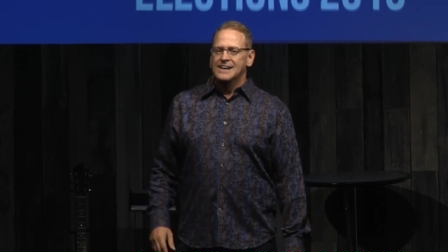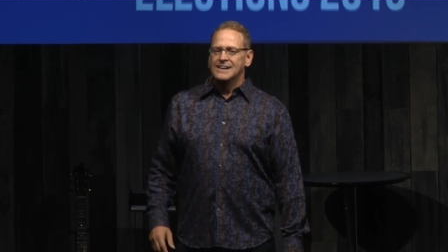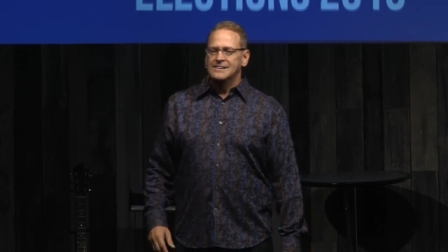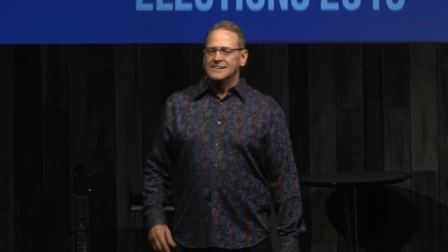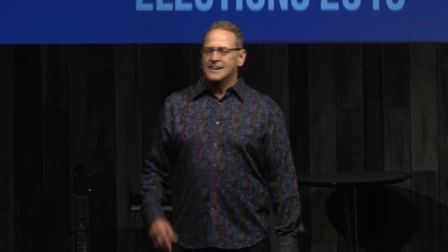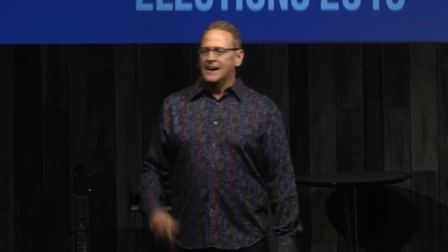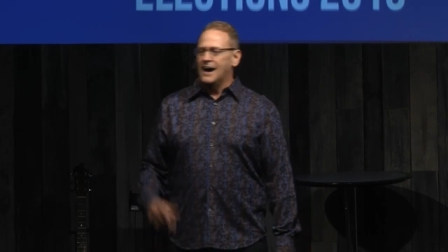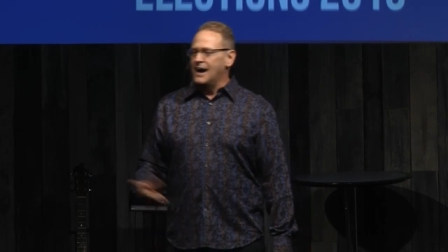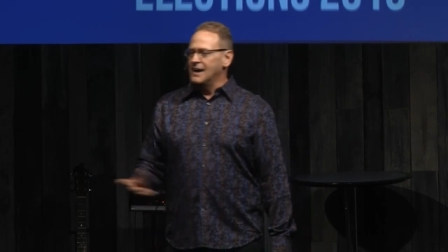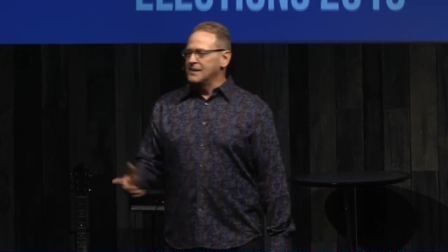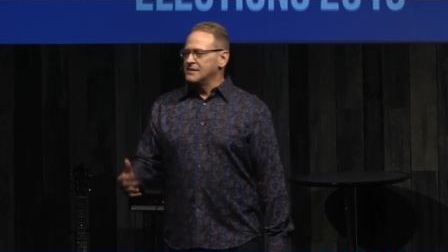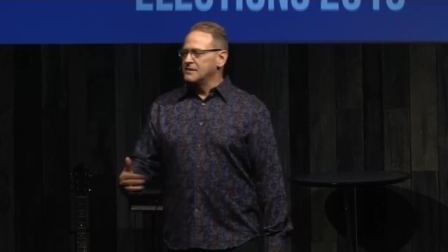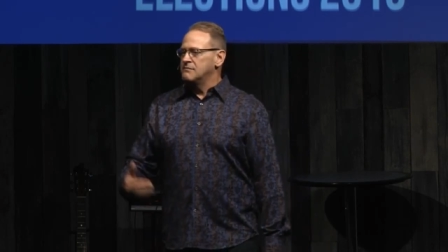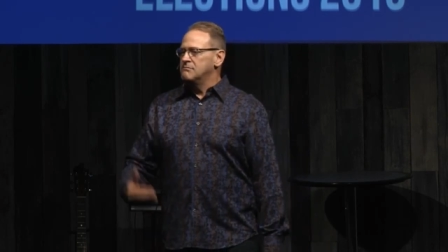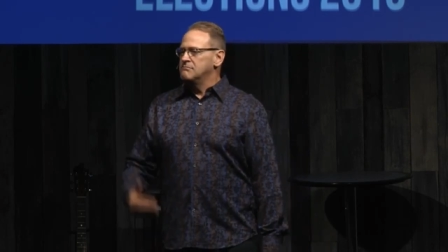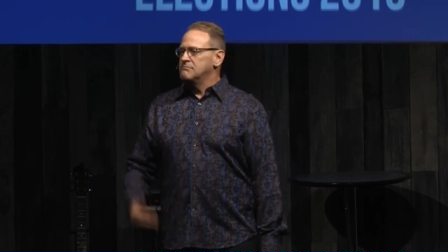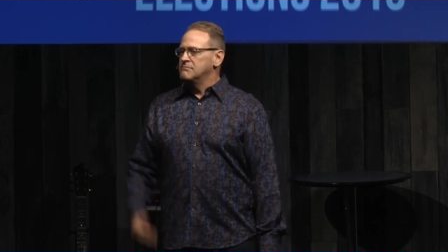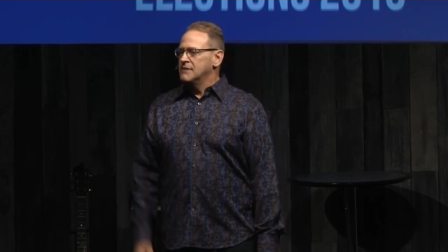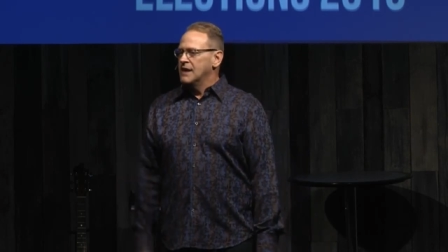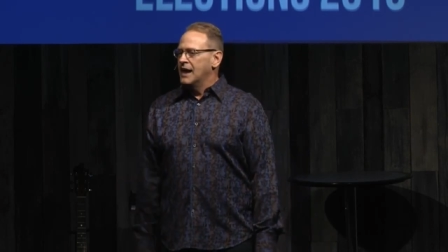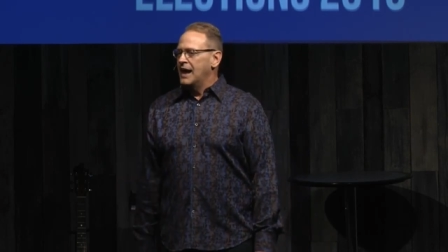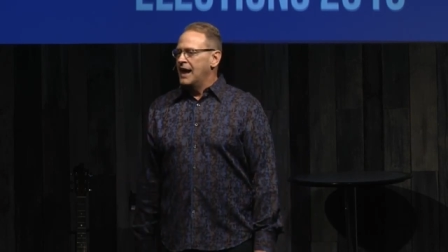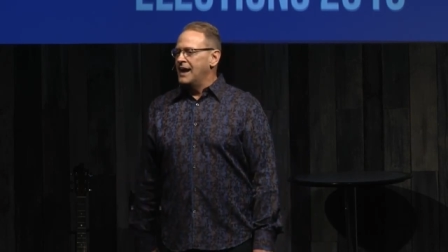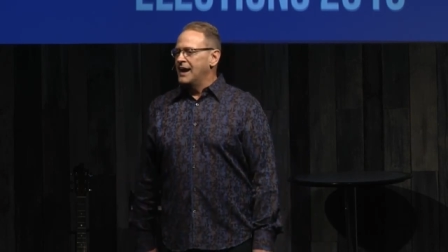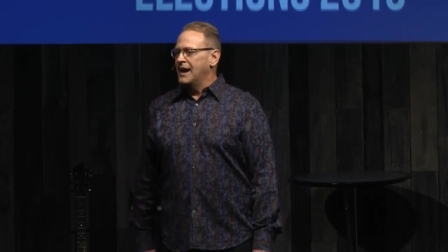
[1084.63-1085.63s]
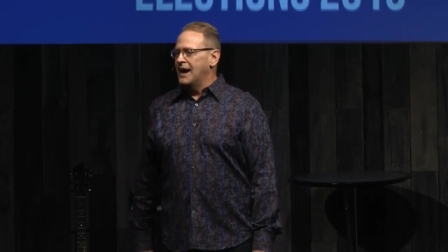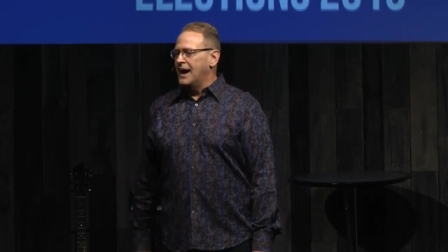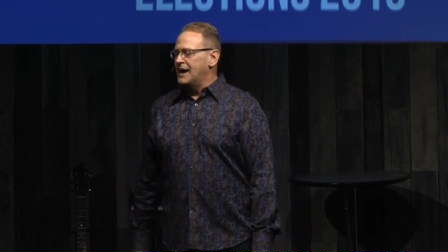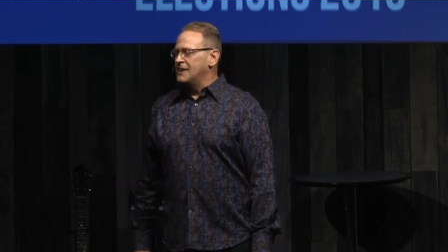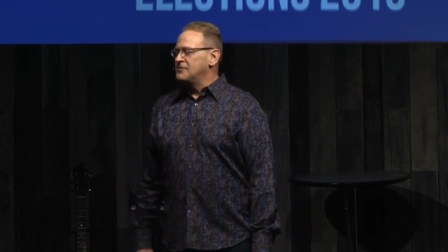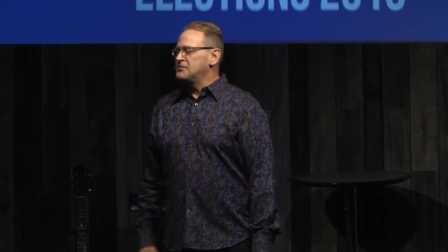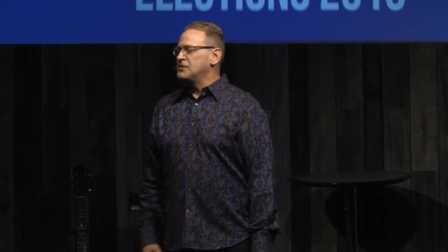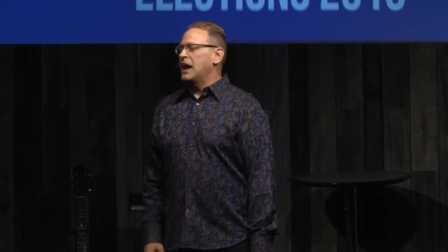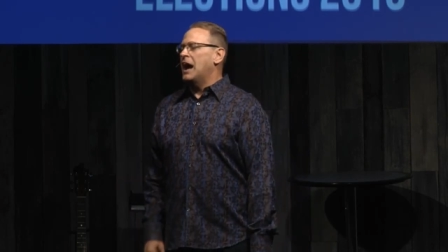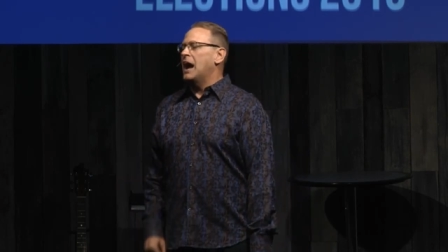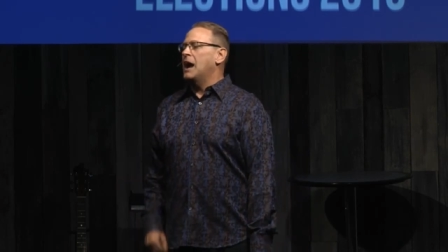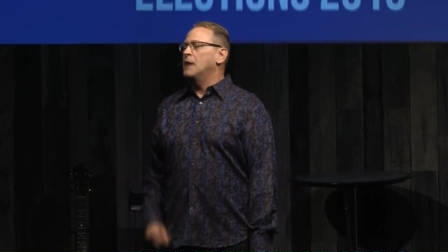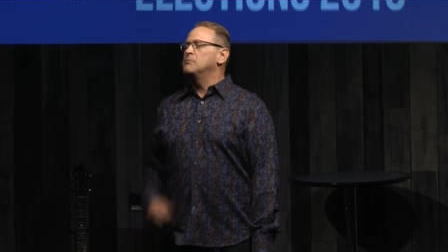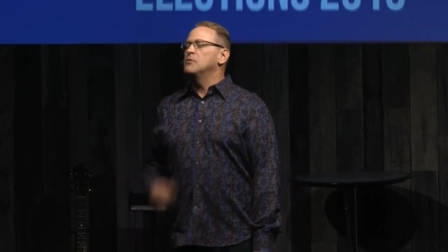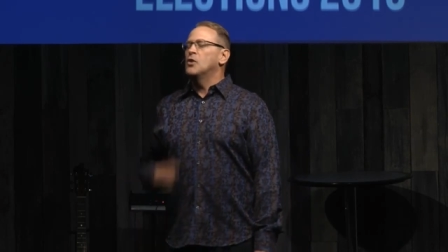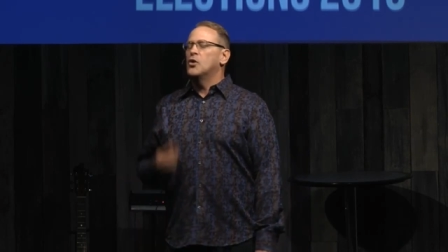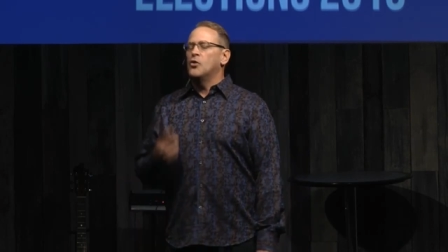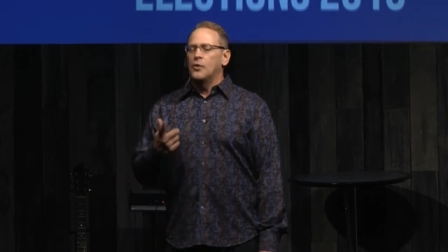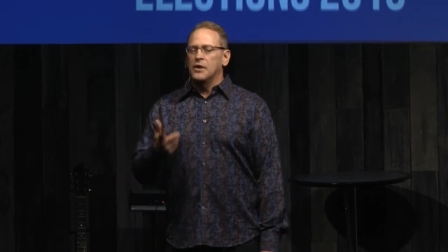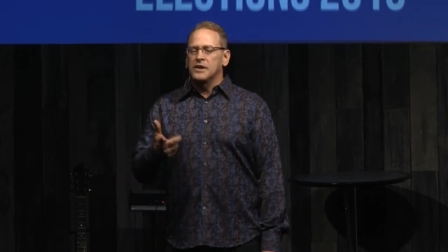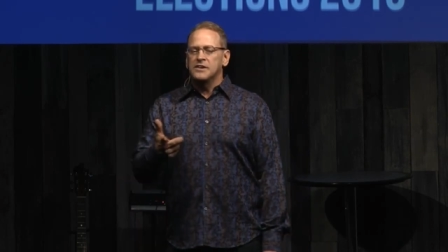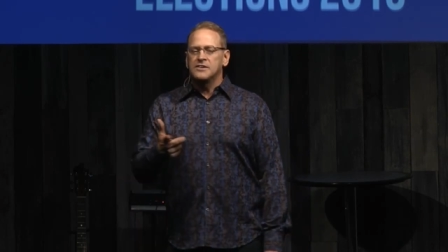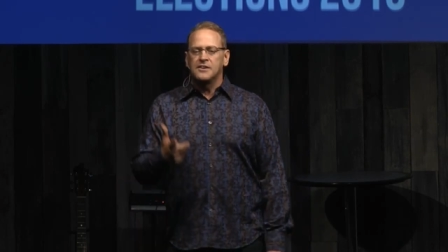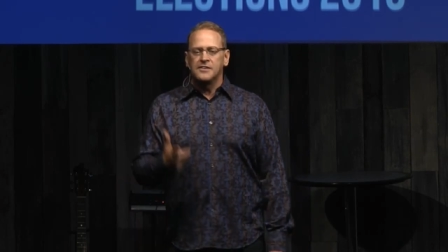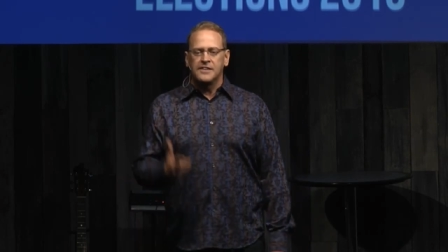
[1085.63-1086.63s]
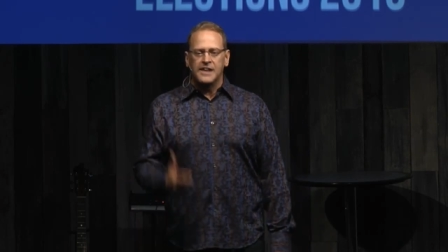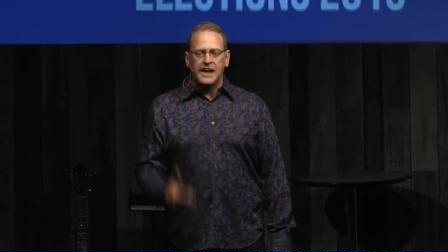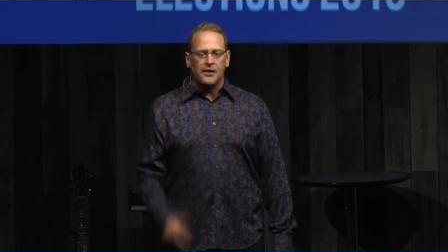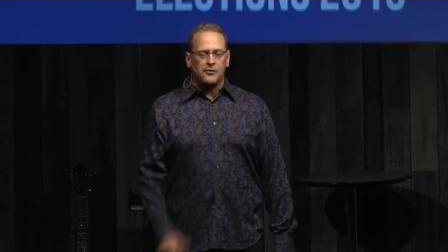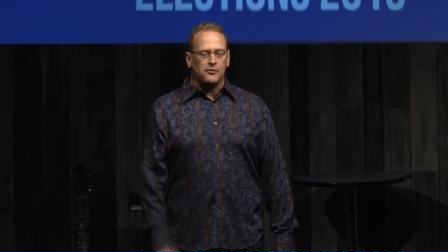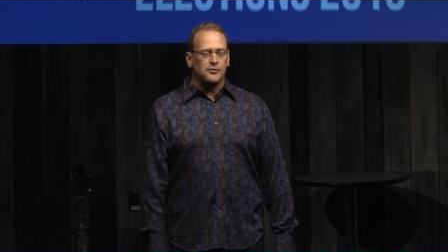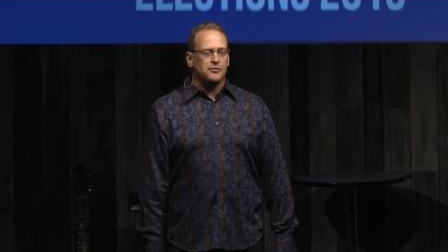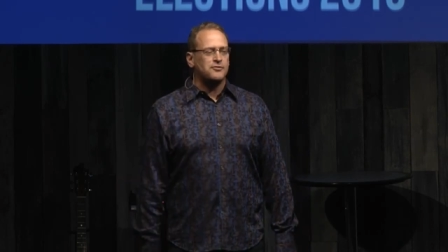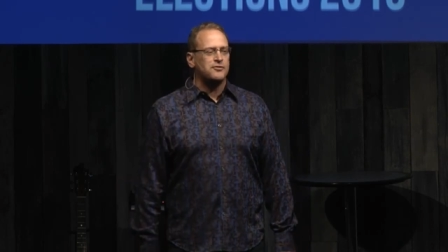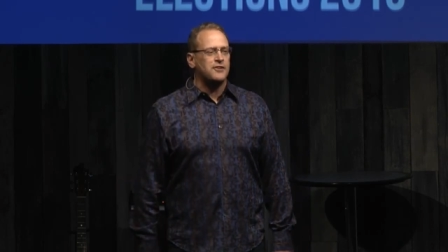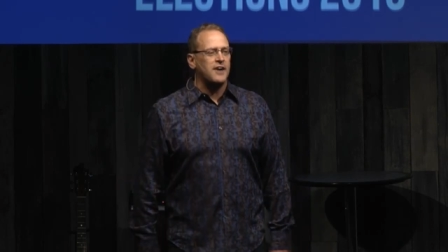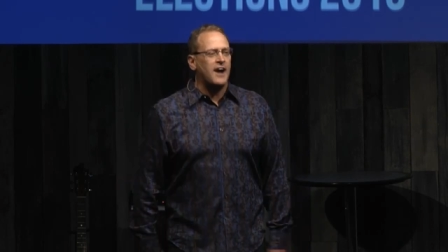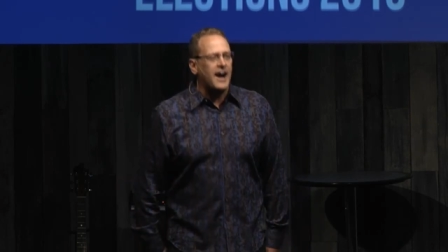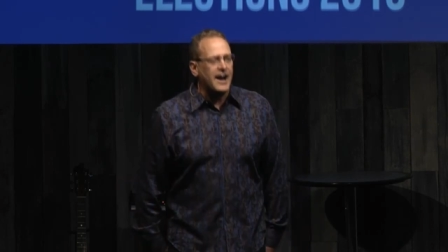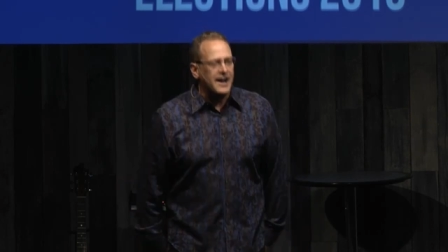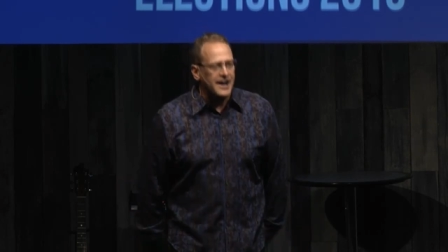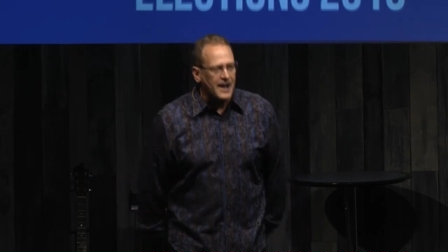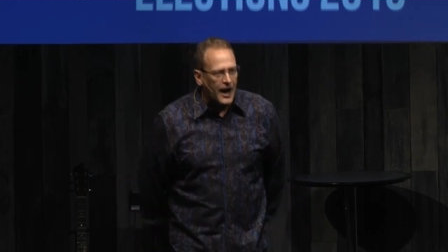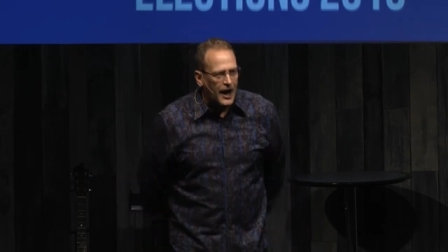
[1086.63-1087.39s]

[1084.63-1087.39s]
Not, hey guys, I'm going to the other side.